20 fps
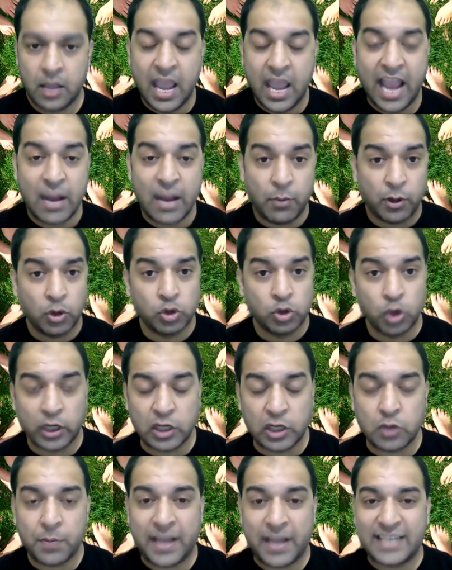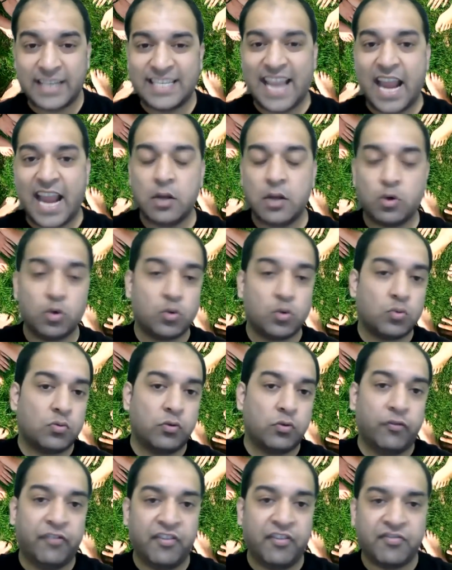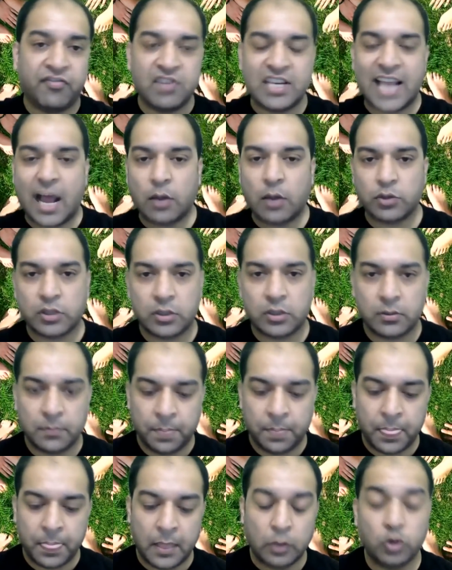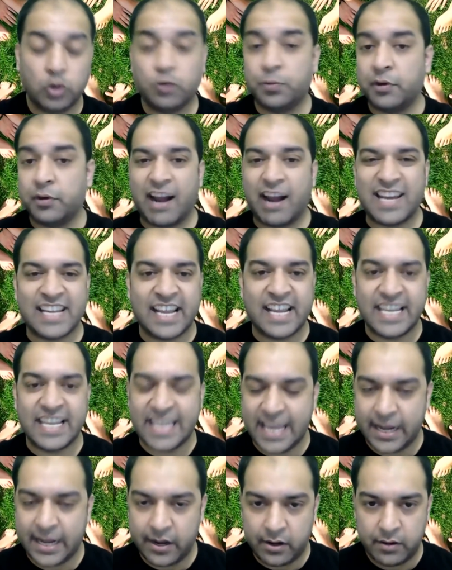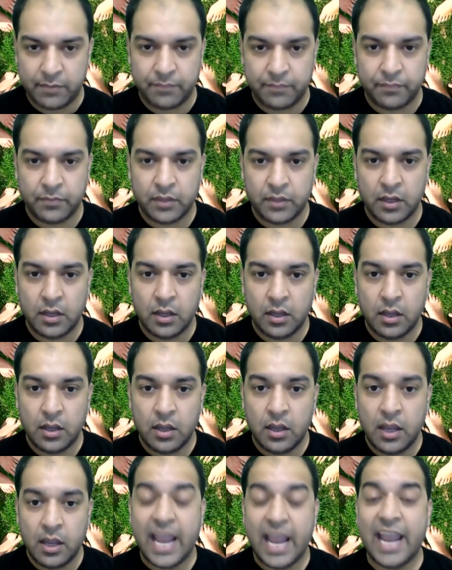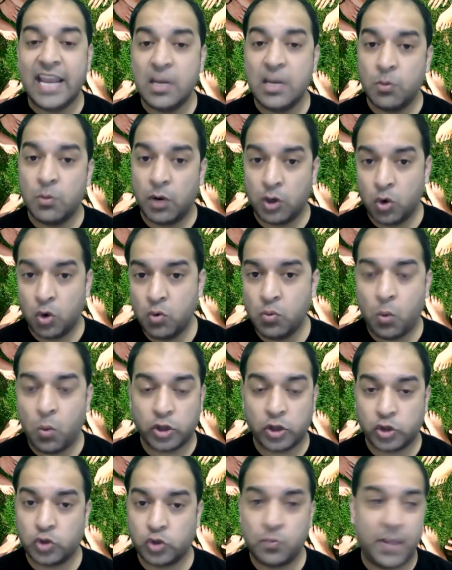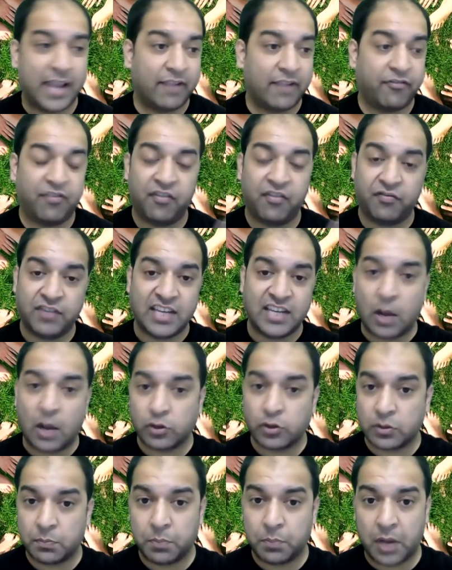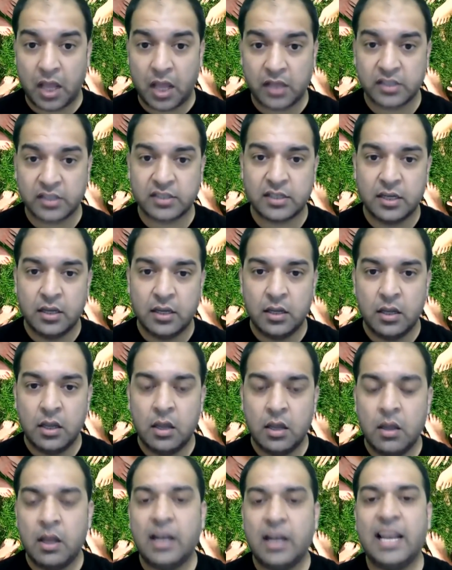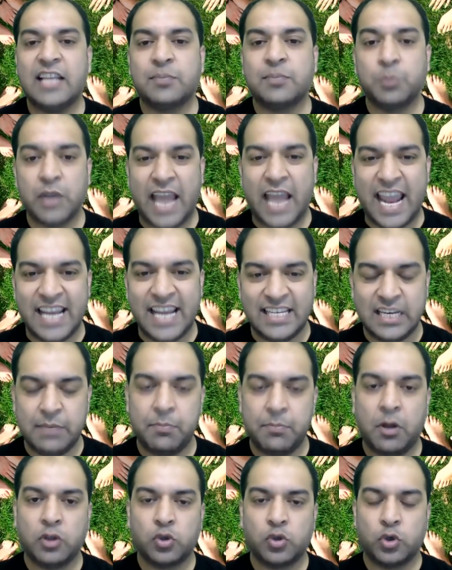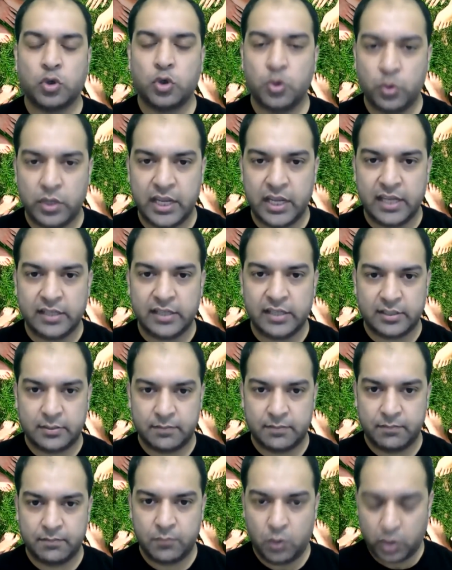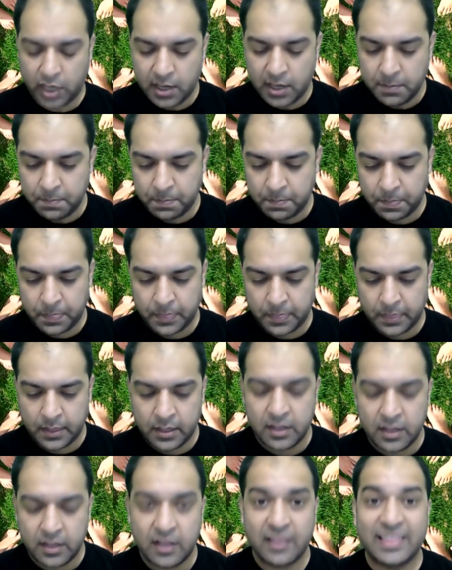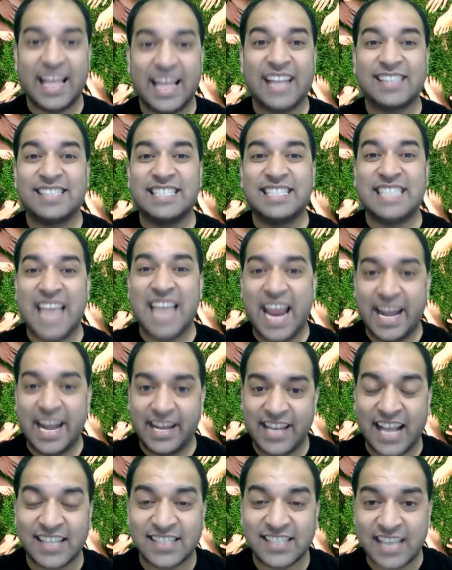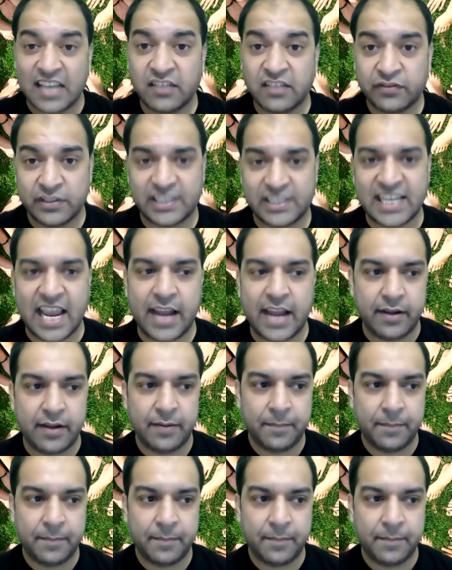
Anyone who's looking to make 10 to 50,000, you should be writing a year. Anyone who wants to make 50,000 plus, let's put 18 months or 2 years, okay? That's Z, that stands for Z.